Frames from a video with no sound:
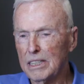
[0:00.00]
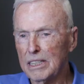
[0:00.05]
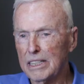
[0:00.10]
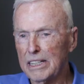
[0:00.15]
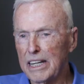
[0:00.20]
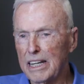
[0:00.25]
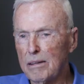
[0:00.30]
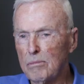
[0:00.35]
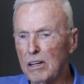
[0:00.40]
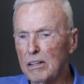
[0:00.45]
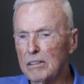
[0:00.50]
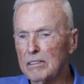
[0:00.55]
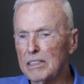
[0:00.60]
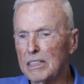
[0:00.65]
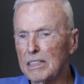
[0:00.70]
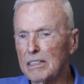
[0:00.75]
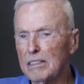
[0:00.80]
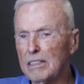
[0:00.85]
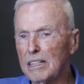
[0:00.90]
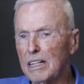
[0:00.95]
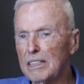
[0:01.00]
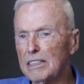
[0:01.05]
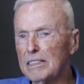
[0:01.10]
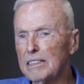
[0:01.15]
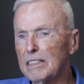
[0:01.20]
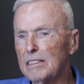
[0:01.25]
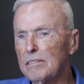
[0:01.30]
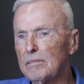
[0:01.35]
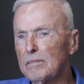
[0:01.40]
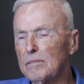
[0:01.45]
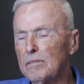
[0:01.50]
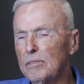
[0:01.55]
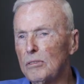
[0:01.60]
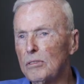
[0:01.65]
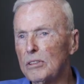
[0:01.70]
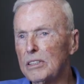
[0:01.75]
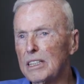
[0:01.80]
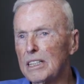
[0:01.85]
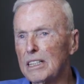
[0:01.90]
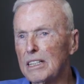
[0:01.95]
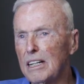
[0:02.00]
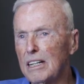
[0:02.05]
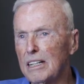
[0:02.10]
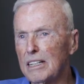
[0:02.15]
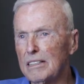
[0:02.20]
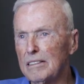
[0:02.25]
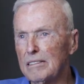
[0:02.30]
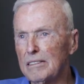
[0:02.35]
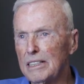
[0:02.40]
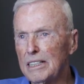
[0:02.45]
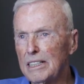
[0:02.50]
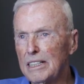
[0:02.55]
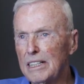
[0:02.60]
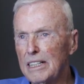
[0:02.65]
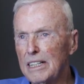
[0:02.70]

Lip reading: I came out here in 1949,